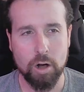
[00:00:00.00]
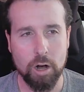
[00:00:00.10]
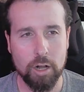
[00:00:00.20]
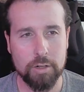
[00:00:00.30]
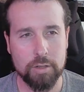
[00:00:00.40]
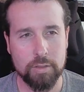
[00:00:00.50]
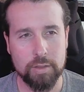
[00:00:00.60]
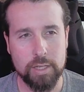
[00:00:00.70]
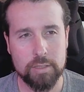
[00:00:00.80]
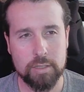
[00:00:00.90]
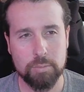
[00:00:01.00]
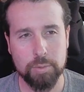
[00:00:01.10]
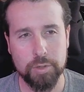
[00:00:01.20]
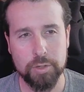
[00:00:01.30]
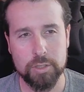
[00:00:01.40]
on these
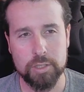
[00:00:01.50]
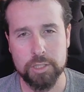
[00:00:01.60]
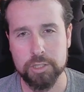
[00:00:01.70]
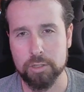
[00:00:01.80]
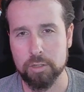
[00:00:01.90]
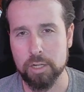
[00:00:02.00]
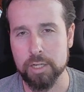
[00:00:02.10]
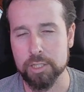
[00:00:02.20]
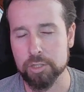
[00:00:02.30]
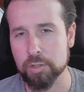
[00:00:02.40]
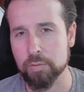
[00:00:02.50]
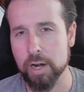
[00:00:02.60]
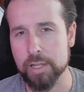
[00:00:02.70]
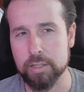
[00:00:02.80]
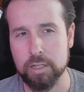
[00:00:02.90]
computers that you're initially
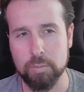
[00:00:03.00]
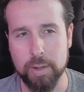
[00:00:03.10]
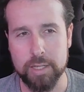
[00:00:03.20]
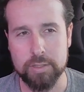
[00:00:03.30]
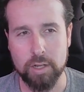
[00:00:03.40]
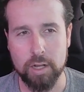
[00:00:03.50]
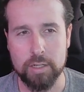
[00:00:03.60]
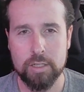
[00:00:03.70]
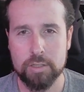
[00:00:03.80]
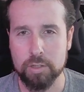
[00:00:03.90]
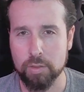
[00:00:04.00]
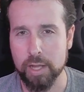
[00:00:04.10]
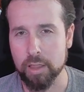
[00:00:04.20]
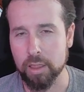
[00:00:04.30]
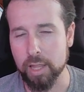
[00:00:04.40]
running the commands on so
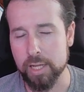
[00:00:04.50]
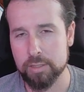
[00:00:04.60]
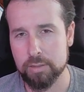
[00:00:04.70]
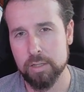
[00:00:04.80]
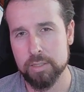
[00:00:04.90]
that less